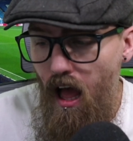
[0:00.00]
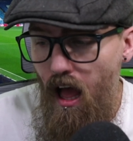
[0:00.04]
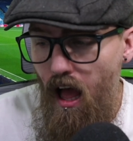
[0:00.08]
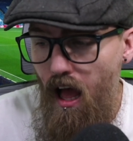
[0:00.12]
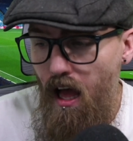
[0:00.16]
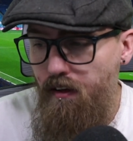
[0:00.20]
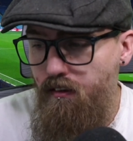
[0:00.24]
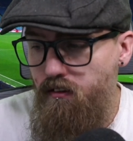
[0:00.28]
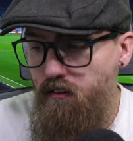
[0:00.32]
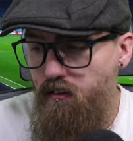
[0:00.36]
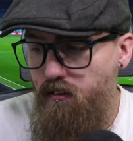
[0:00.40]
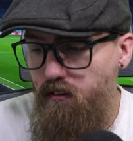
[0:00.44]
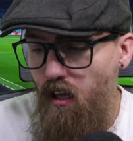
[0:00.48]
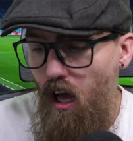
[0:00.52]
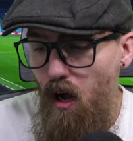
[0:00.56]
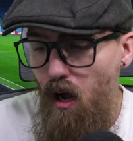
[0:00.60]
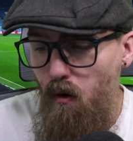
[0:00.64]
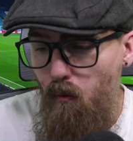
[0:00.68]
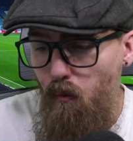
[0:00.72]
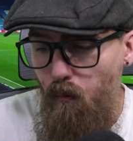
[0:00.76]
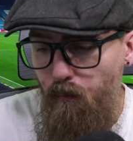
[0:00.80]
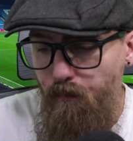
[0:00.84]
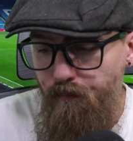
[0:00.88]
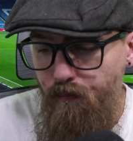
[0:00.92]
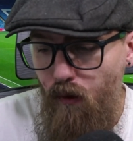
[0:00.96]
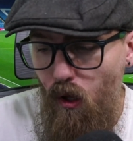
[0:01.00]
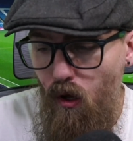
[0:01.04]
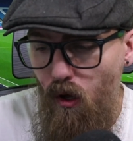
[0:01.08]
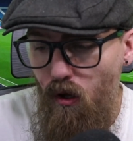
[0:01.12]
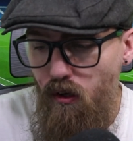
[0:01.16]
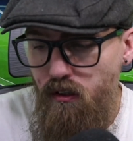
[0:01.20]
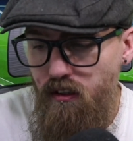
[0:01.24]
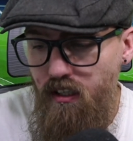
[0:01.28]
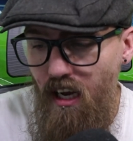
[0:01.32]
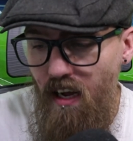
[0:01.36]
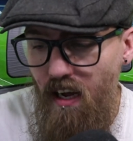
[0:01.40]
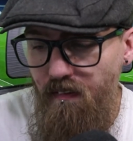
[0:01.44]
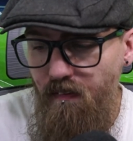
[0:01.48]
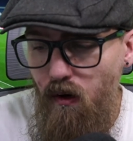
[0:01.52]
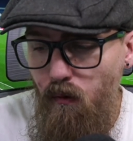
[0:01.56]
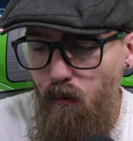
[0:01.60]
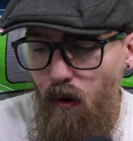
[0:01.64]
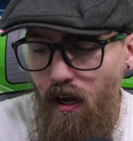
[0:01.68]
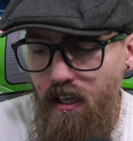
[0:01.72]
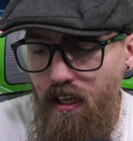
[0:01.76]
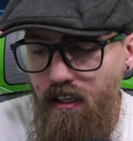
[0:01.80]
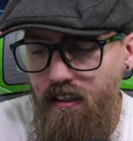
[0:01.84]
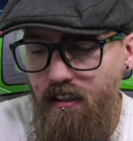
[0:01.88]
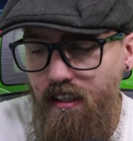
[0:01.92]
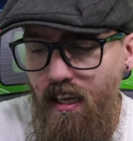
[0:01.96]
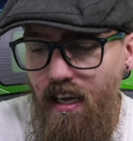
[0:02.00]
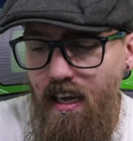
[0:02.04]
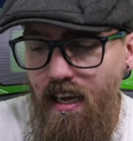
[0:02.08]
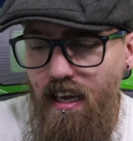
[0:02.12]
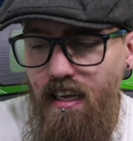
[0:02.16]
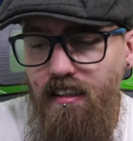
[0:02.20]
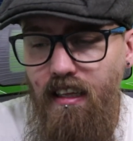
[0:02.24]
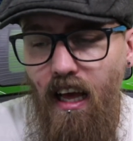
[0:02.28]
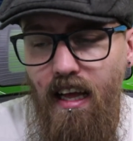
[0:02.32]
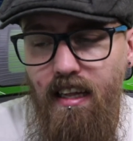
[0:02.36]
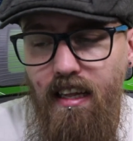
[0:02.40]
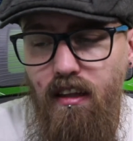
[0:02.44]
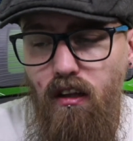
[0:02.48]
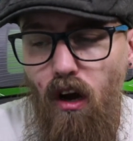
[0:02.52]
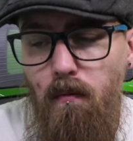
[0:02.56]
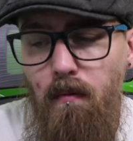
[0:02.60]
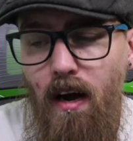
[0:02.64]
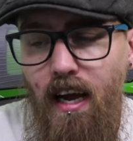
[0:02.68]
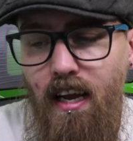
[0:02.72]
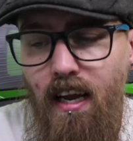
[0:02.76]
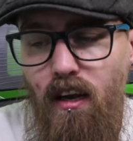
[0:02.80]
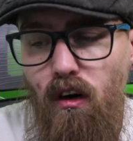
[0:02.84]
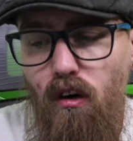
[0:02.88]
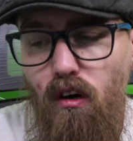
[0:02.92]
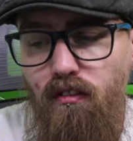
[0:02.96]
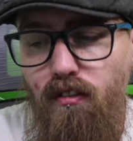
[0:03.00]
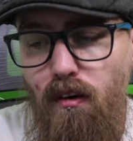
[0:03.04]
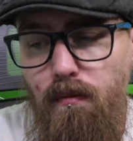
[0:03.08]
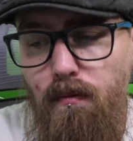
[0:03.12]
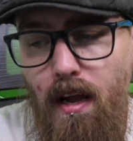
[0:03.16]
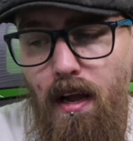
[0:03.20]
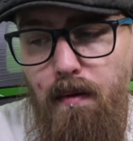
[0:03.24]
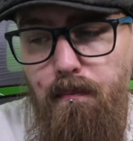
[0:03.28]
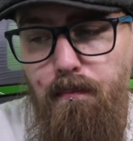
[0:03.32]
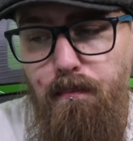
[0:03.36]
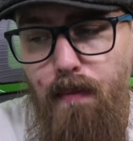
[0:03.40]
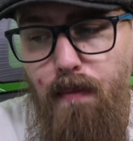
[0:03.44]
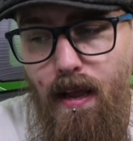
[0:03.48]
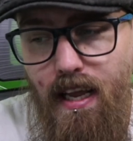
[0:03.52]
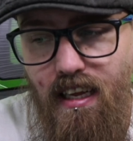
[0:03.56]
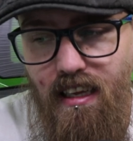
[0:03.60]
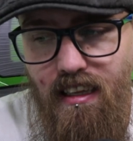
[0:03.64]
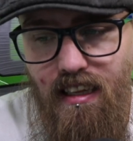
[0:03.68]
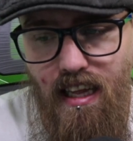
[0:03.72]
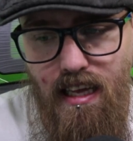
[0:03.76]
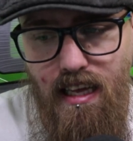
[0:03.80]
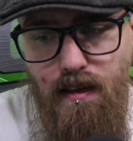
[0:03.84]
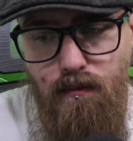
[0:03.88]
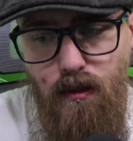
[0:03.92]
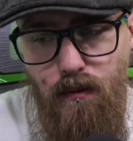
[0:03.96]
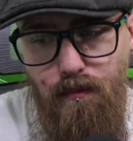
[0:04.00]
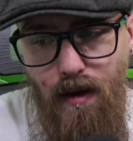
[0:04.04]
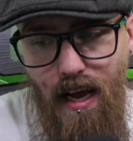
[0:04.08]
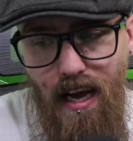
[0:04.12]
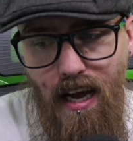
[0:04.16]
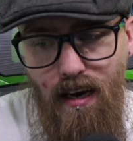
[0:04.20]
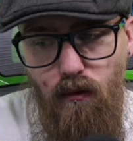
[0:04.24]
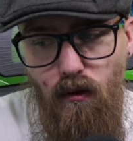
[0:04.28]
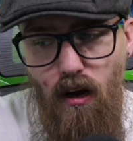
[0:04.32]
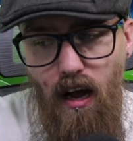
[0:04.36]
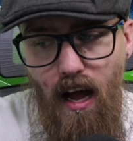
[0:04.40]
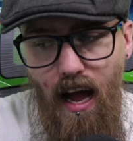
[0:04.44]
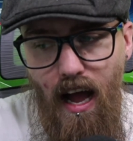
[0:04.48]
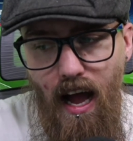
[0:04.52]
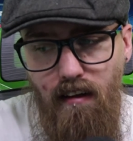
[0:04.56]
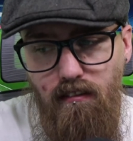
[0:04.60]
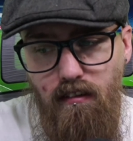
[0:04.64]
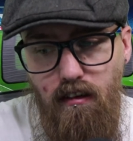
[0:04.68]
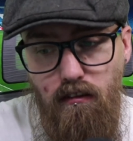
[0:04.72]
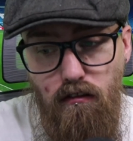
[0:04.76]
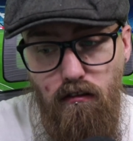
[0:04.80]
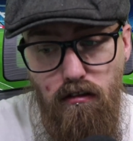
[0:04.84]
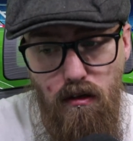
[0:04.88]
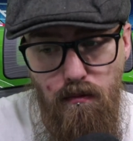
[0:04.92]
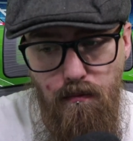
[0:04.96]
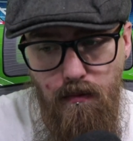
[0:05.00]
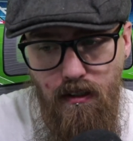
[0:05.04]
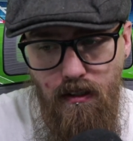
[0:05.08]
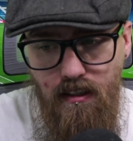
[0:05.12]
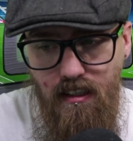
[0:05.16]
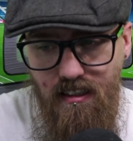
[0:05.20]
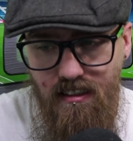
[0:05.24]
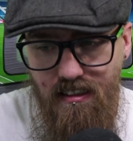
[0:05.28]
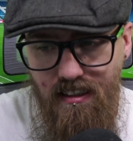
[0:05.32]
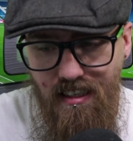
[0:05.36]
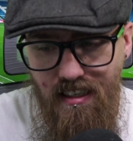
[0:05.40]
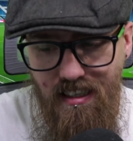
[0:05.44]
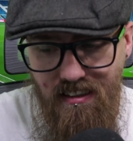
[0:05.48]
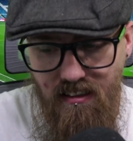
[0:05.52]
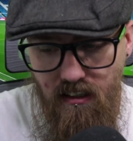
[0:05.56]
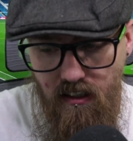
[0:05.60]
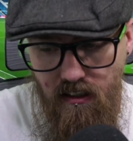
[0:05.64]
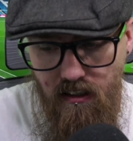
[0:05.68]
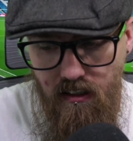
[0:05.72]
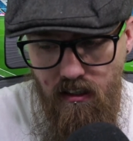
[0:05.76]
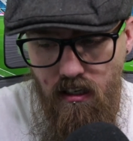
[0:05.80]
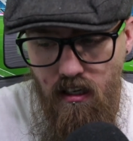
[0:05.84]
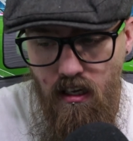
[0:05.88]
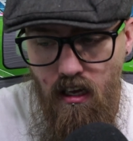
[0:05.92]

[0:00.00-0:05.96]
So, Sheffield Wednesday's Dom Iorfa make big claims about our recruitment this season.